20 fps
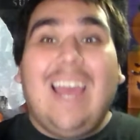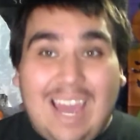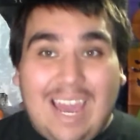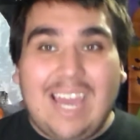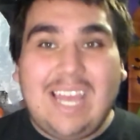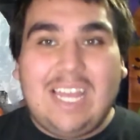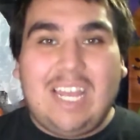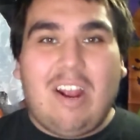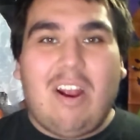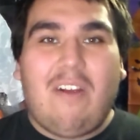
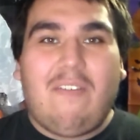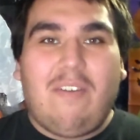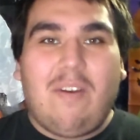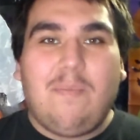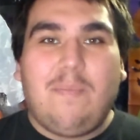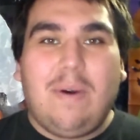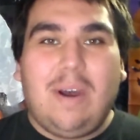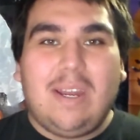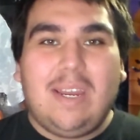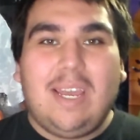Hey there
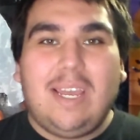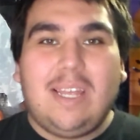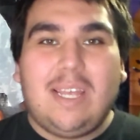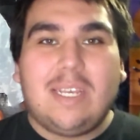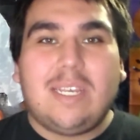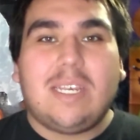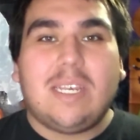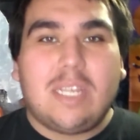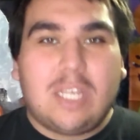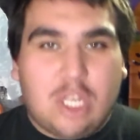everybody,
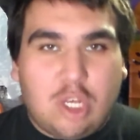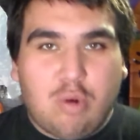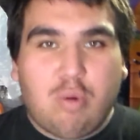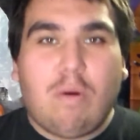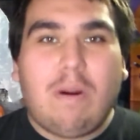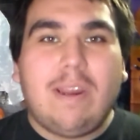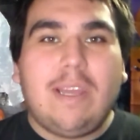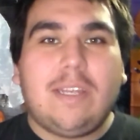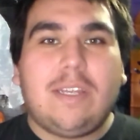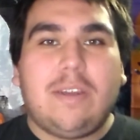this is
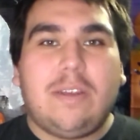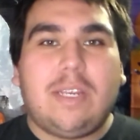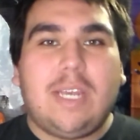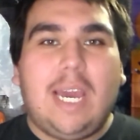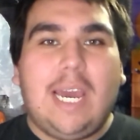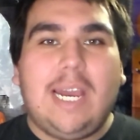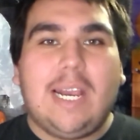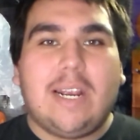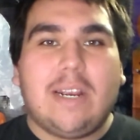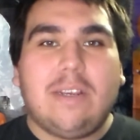22
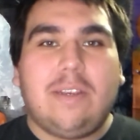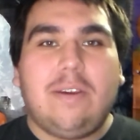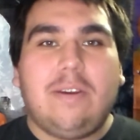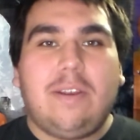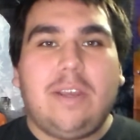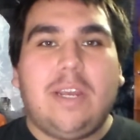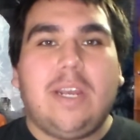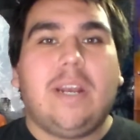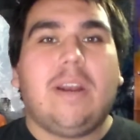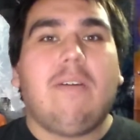Tiger
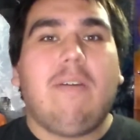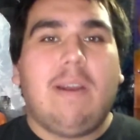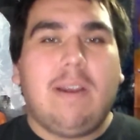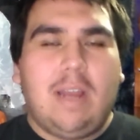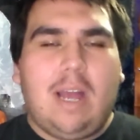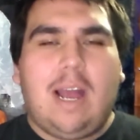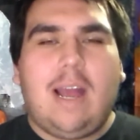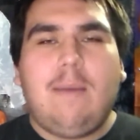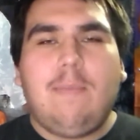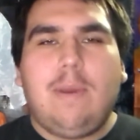Dude here,
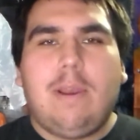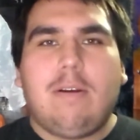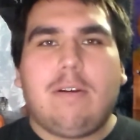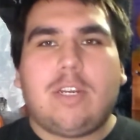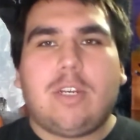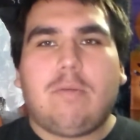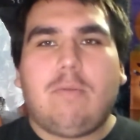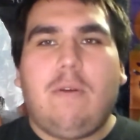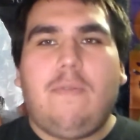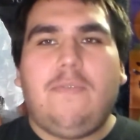and I'm
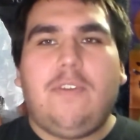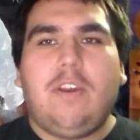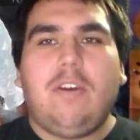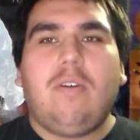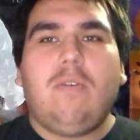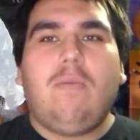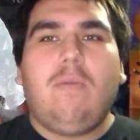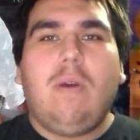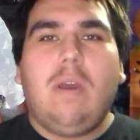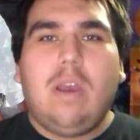here to
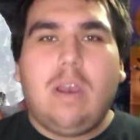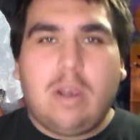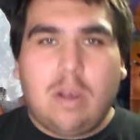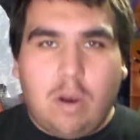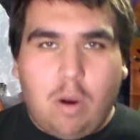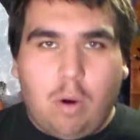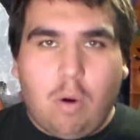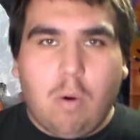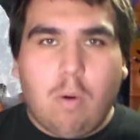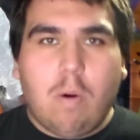review
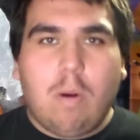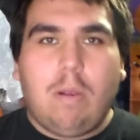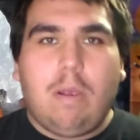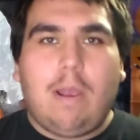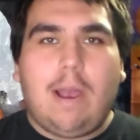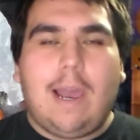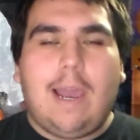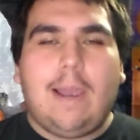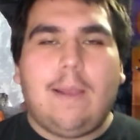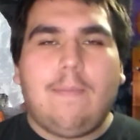
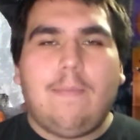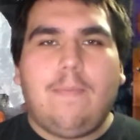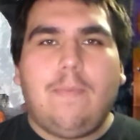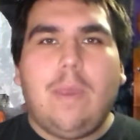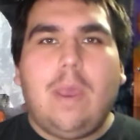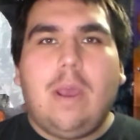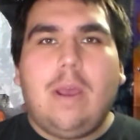Coraline.